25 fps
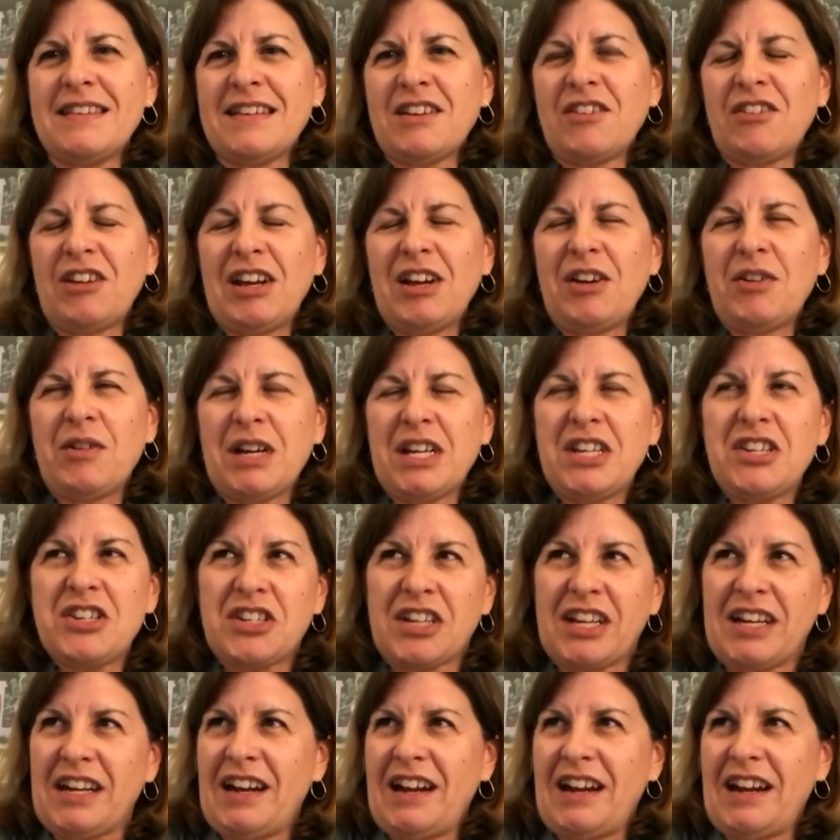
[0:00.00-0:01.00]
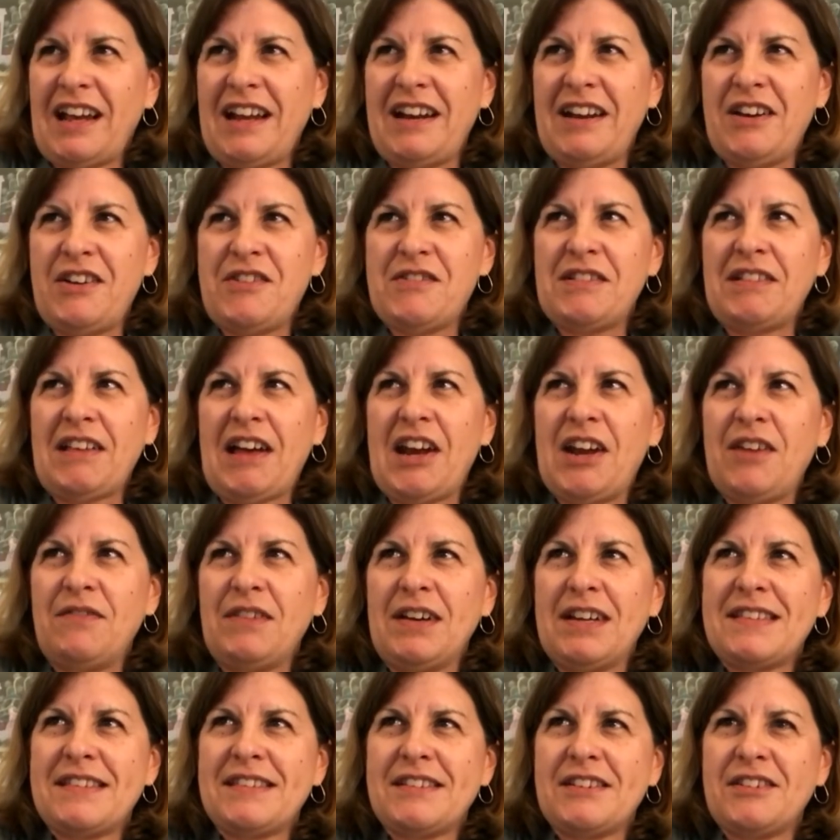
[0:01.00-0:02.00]
a great question. And I know a lot of
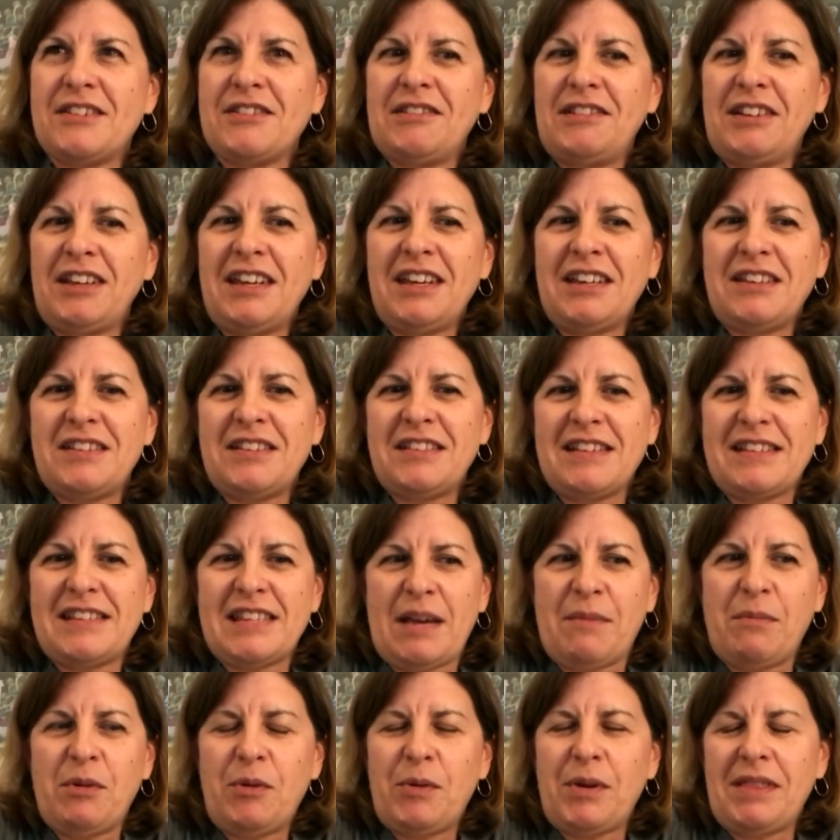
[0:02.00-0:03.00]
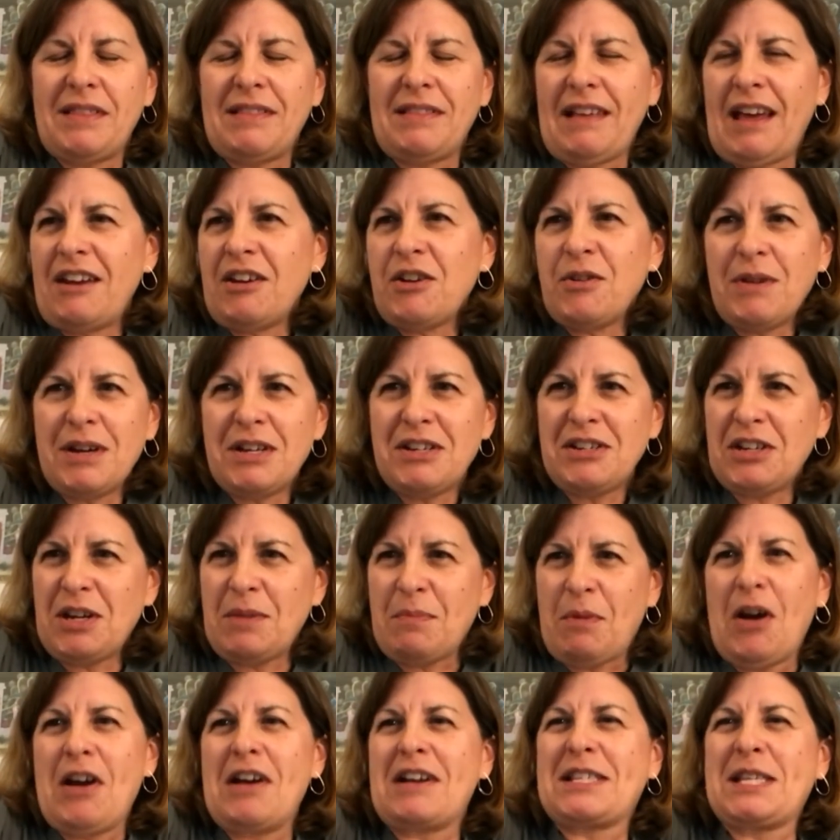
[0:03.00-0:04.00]
us are looking to the summer with a lot of question
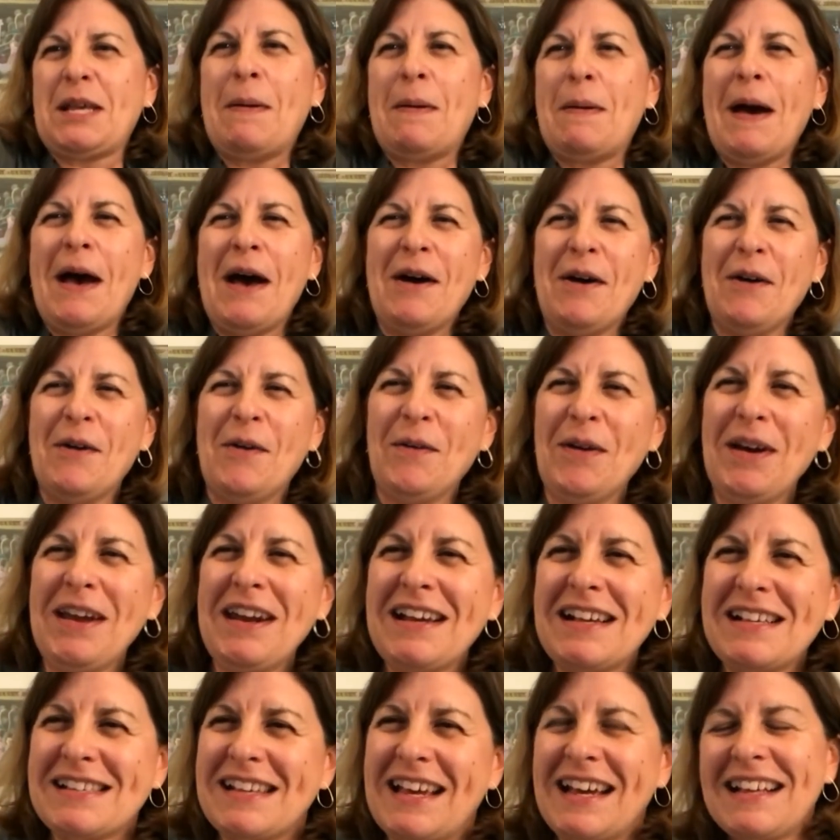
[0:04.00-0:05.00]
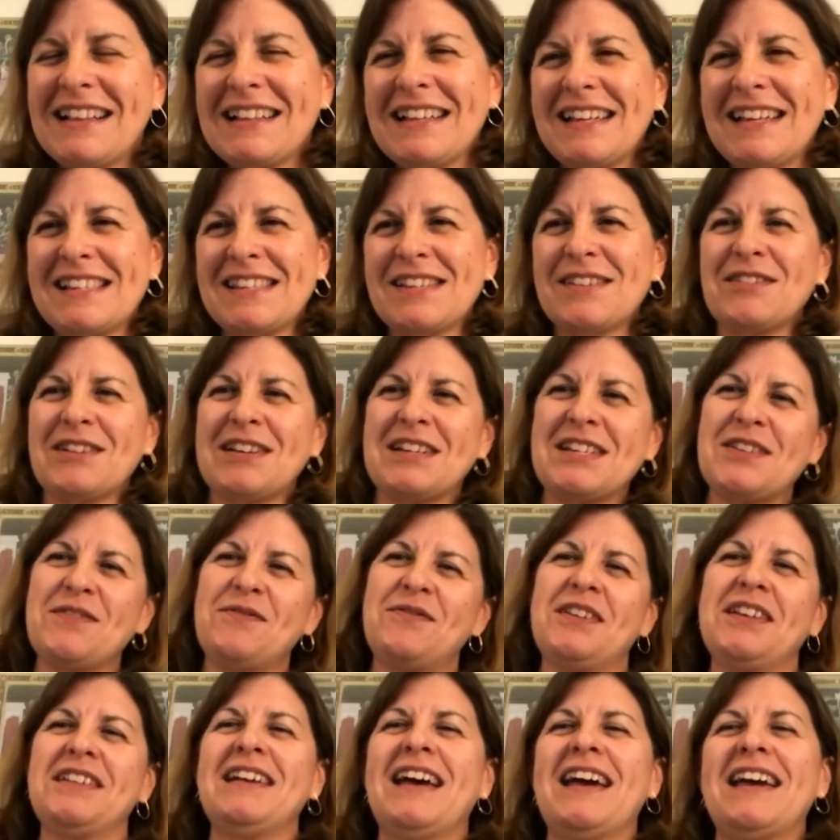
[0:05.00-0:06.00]
marks about what exactly it's going to
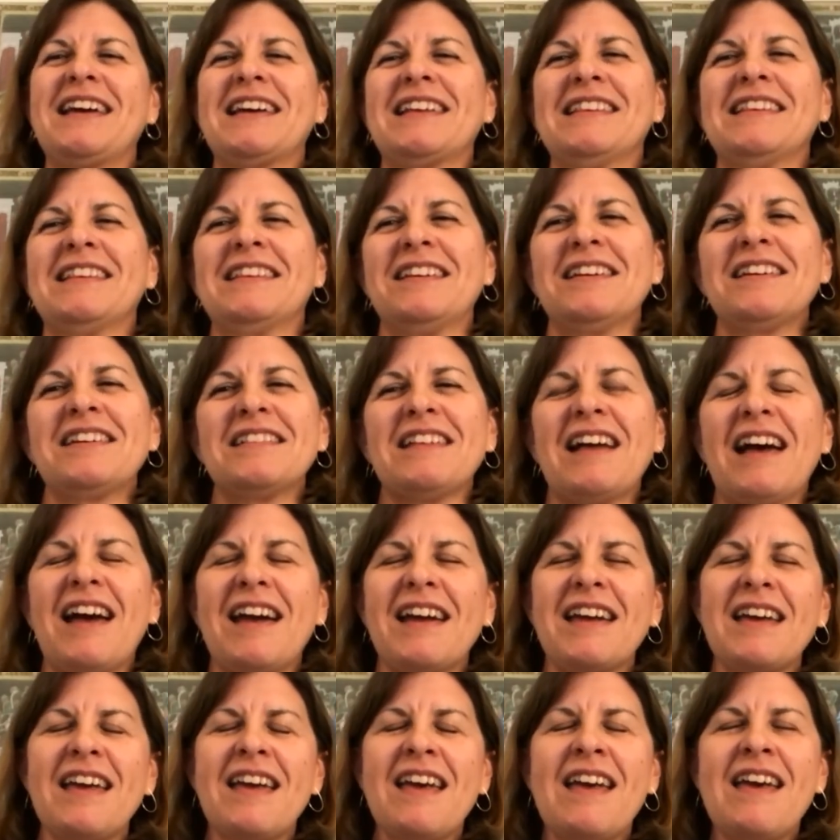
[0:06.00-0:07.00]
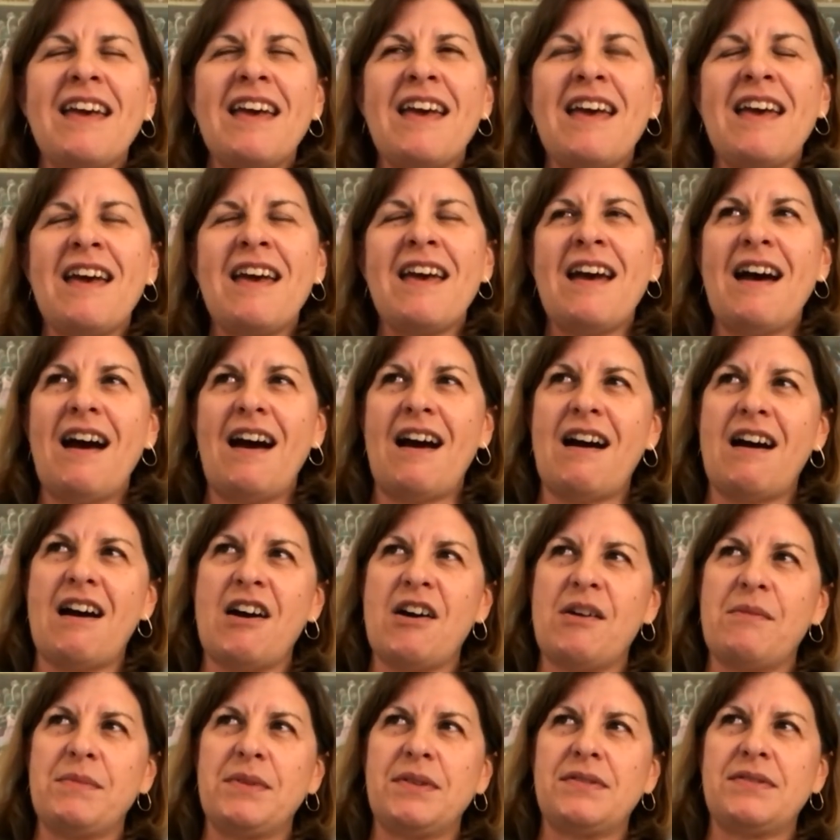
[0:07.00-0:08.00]
feel like and look like.
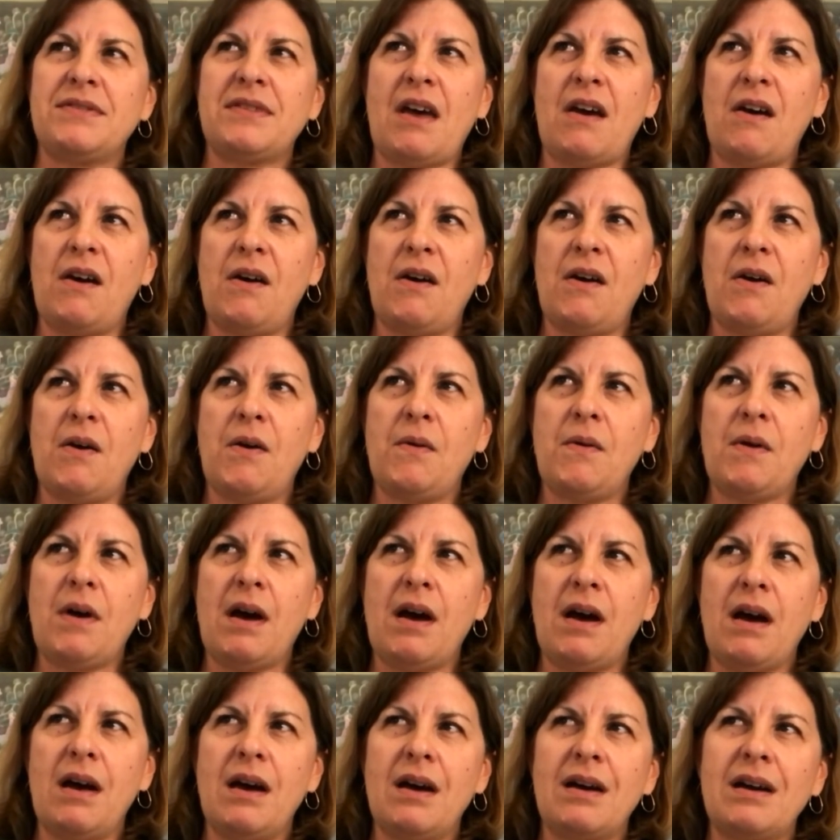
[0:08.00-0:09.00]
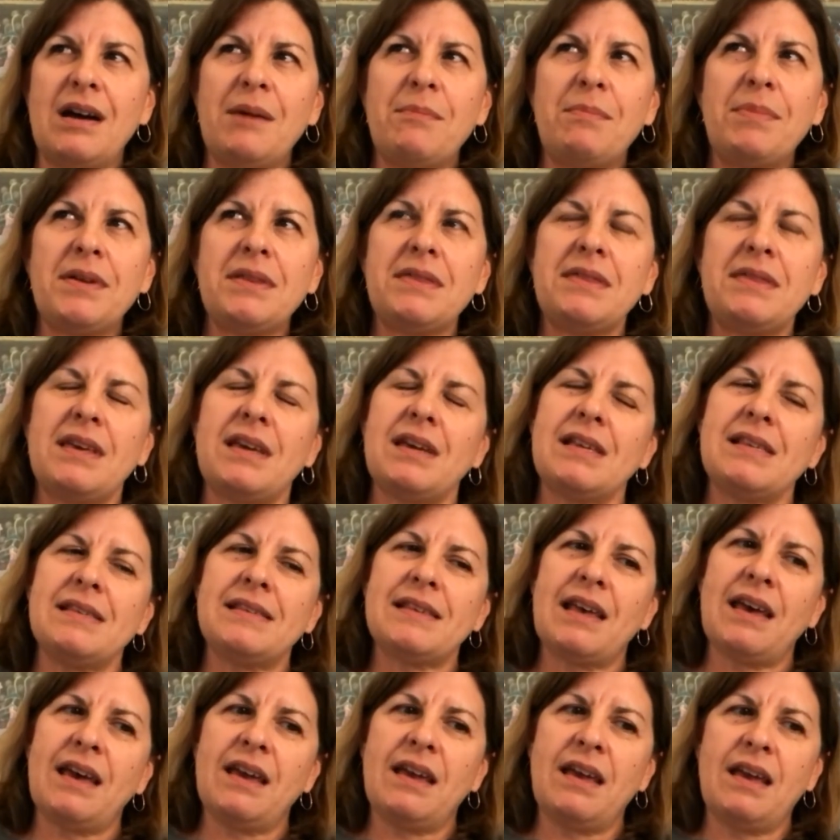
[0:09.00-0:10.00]
So a couple of things
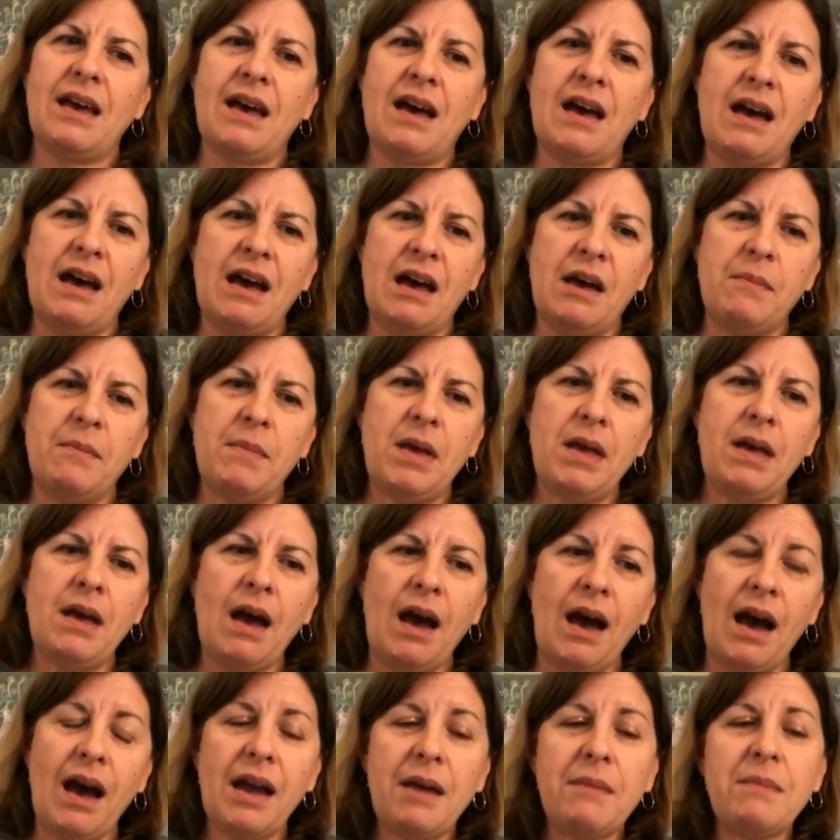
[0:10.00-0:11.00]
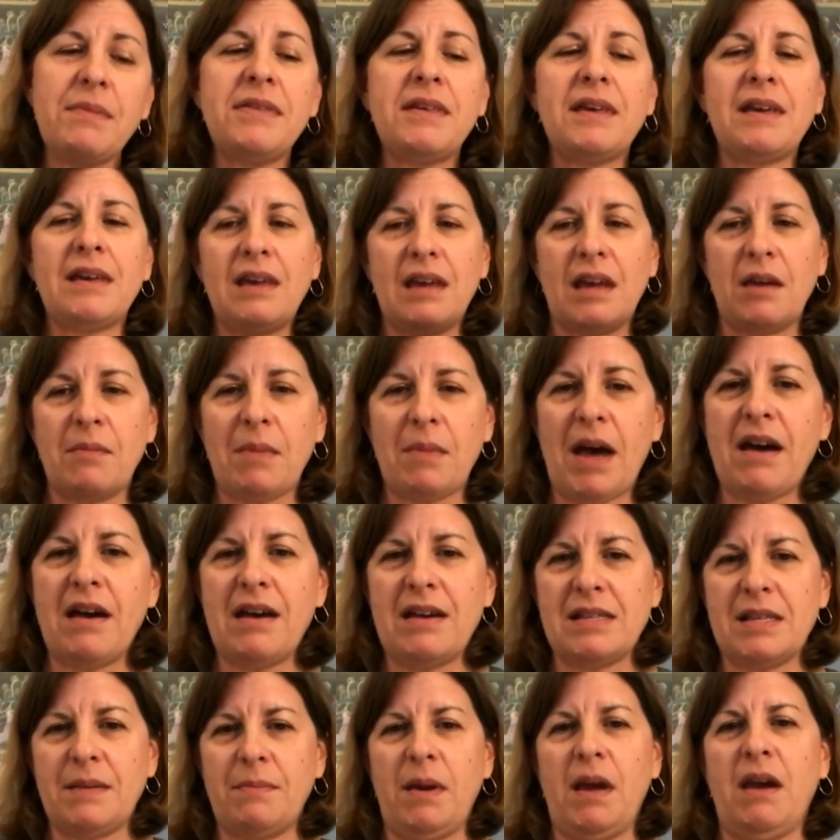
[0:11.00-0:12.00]
that I'm thinking about
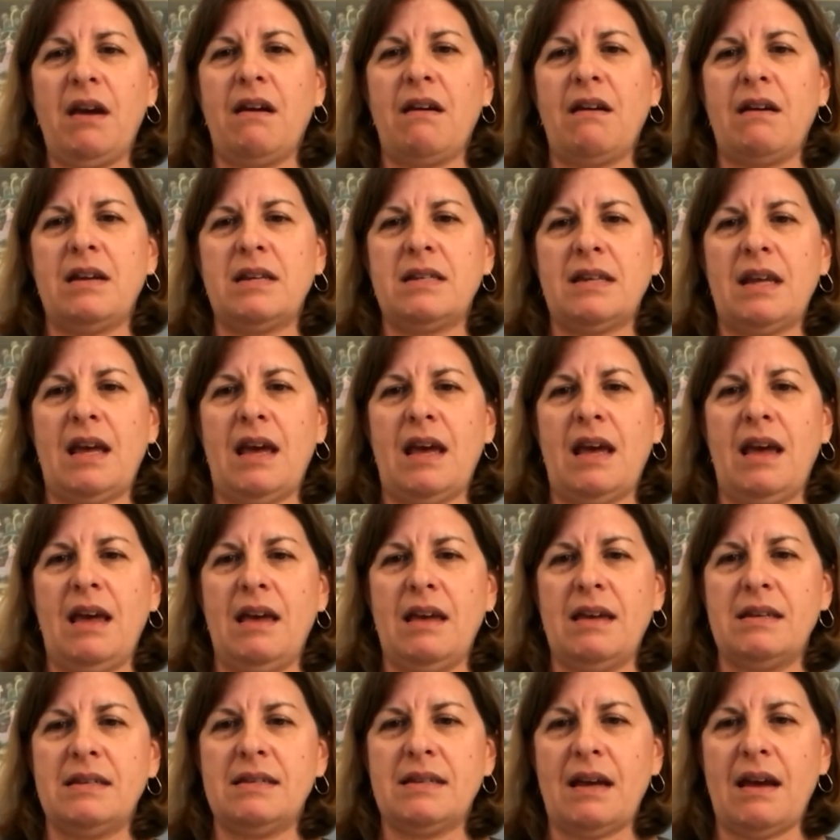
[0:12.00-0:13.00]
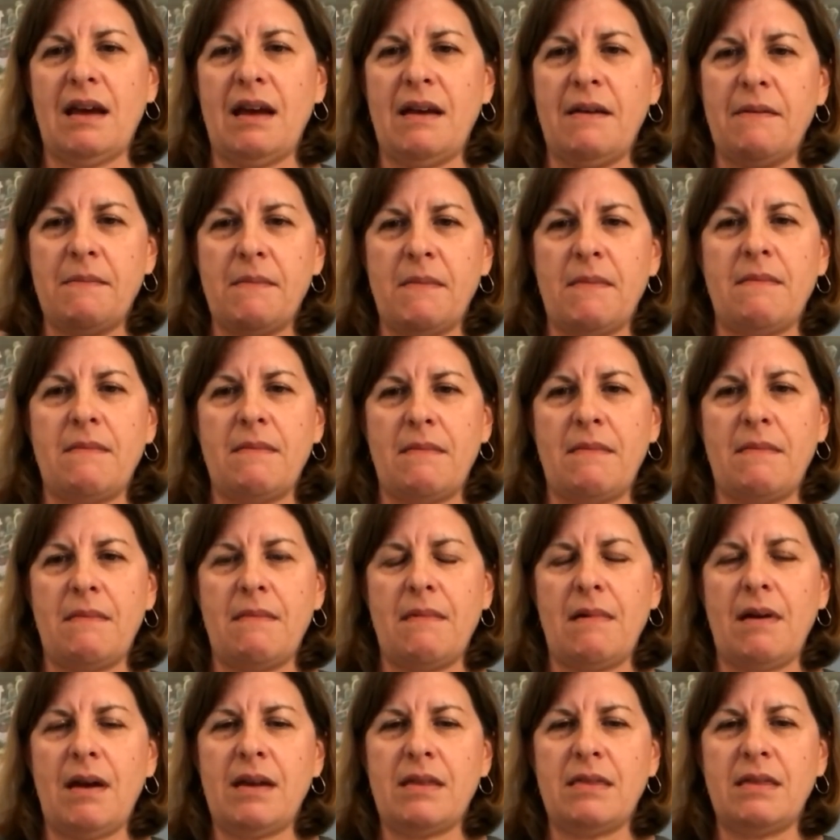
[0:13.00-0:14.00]
as a parent, and
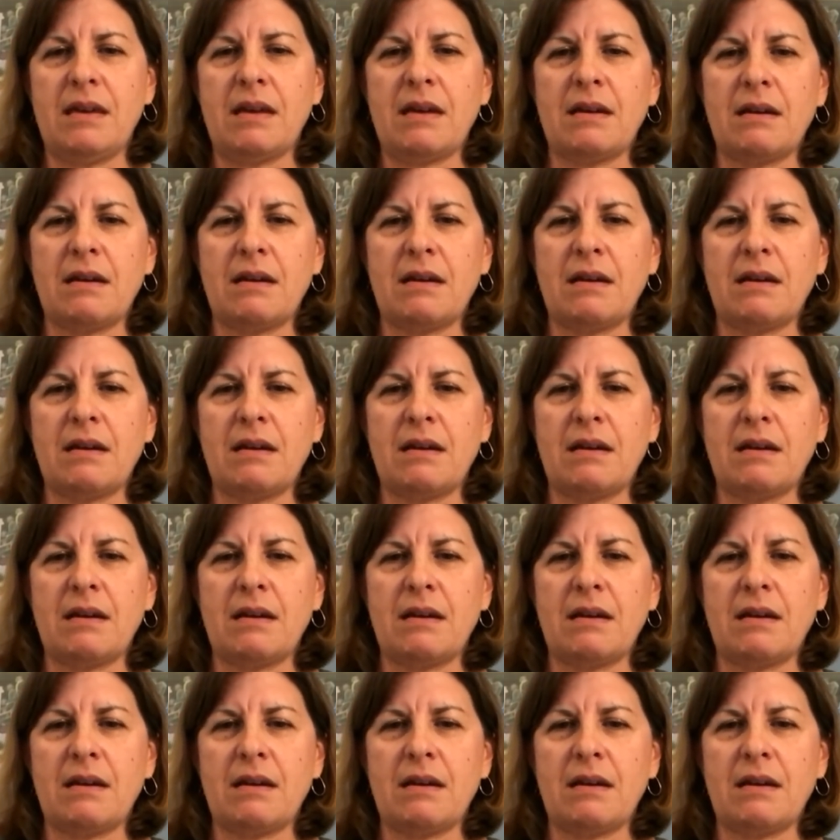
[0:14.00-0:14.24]
I think